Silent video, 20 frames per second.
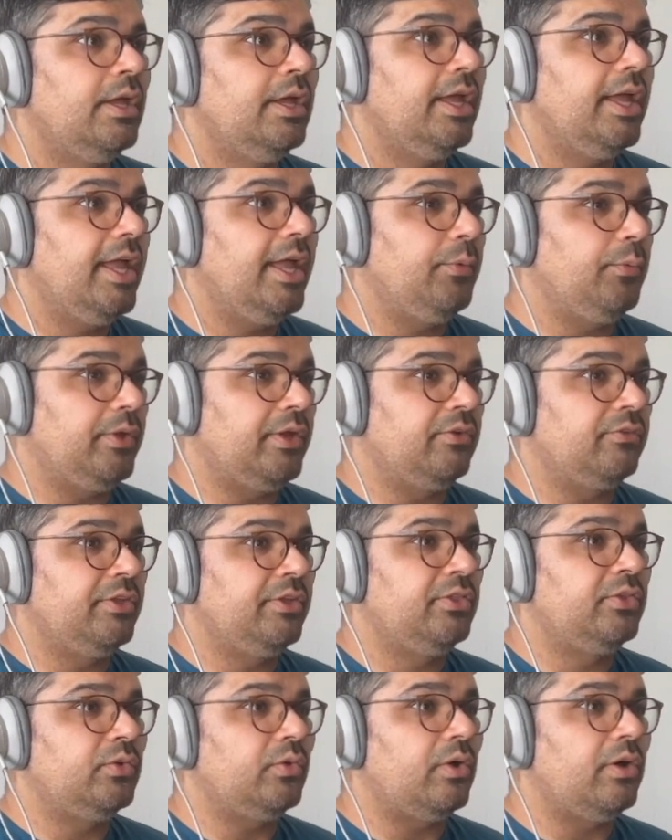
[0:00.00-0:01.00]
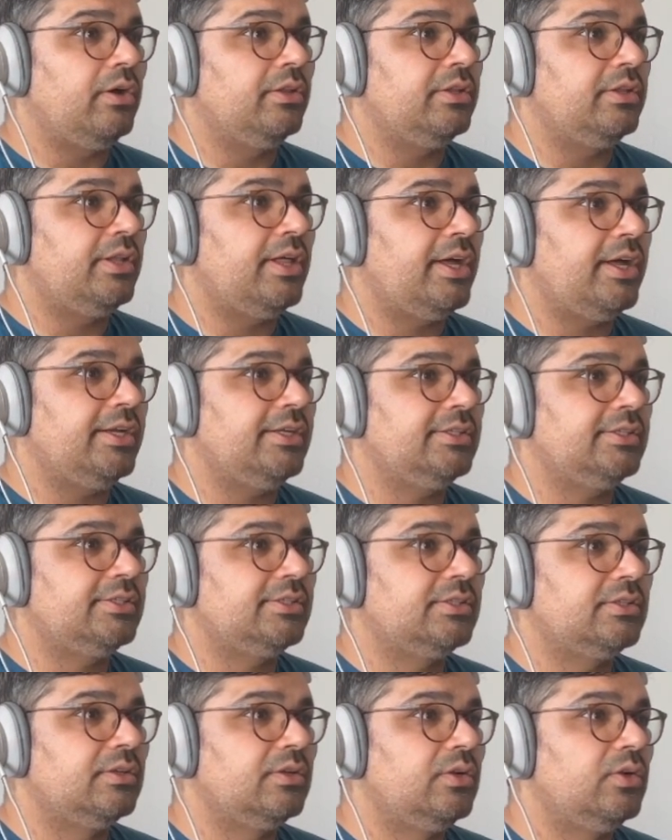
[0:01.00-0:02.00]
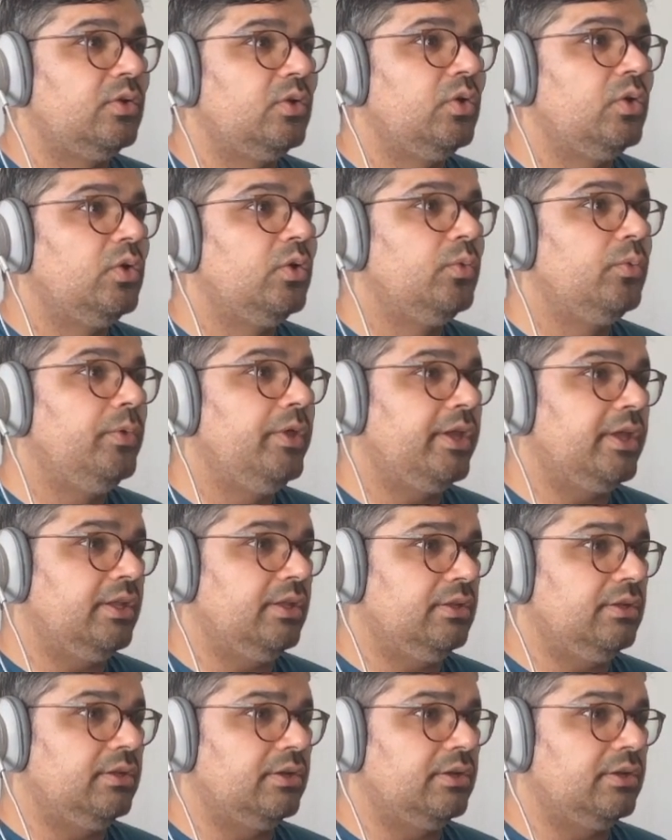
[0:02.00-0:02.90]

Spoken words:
And we can read through all the lines. We can